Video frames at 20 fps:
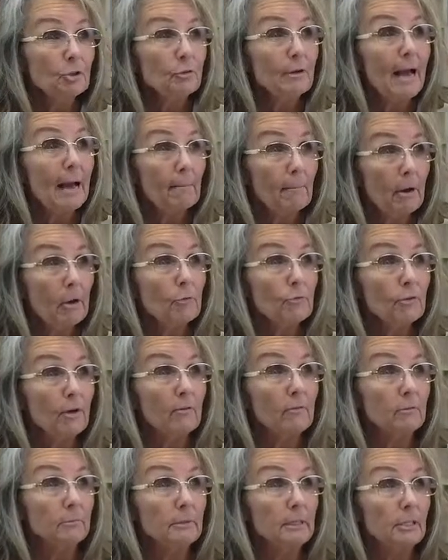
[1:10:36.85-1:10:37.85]
You got both
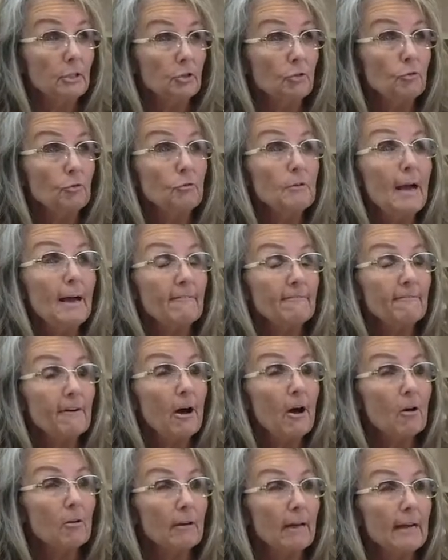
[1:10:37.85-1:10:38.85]
of them, didn't you? You got
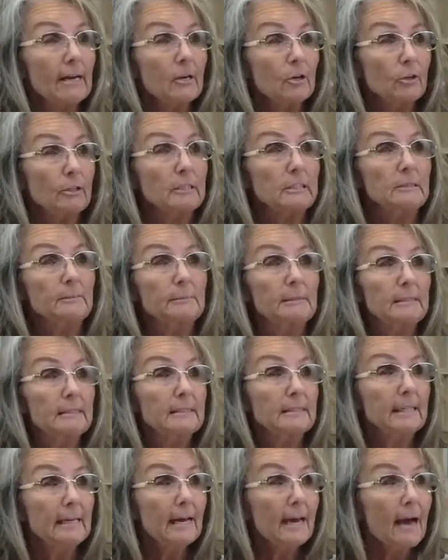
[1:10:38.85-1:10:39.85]
fall and
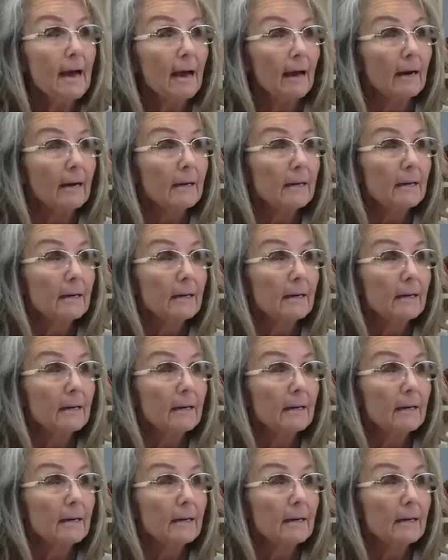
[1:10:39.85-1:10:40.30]
Christmas. Yeah.